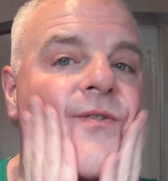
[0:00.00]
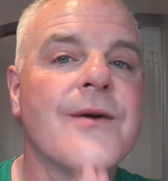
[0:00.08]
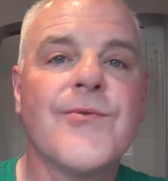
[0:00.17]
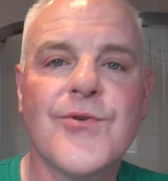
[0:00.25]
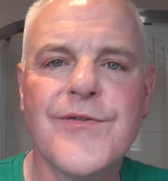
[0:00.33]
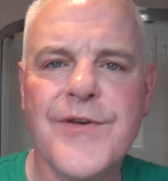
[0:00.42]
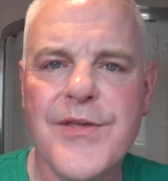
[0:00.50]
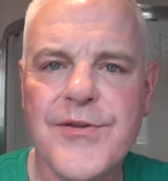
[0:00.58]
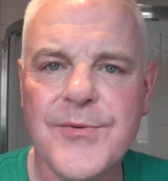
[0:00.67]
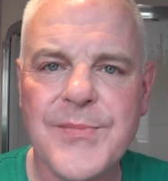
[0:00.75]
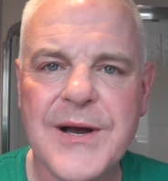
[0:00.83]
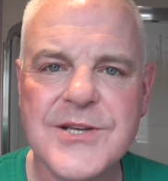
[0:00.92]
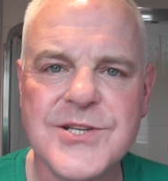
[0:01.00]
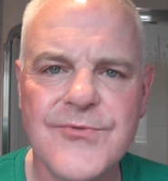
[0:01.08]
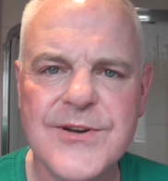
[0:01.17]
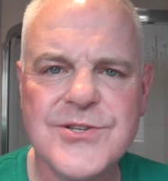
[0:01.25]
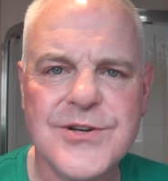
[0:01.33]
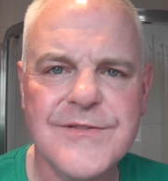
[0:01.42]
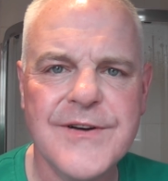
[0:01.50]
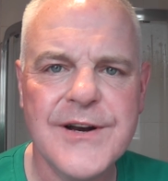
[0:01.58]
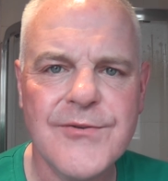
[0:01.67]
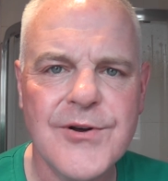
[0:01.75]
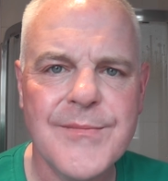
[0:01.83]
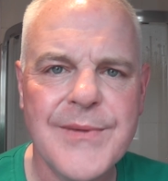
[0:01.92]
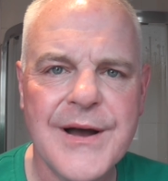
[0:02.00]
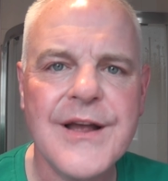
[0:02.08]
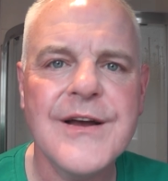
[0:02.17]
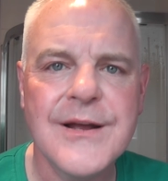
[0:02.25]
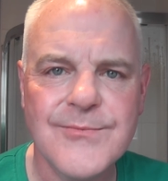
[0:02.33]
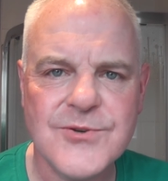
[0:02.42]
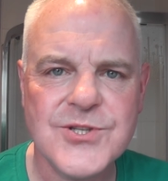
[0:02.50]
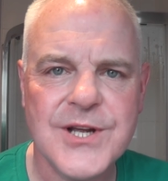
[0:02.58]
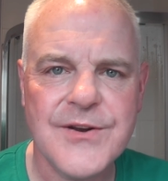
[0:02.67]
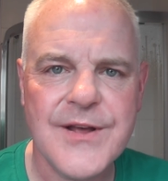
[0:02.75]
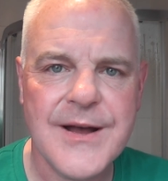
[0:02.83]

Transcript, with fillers: Right, we'll go for the third pass. I'll rinse off and I'll come back and we'll start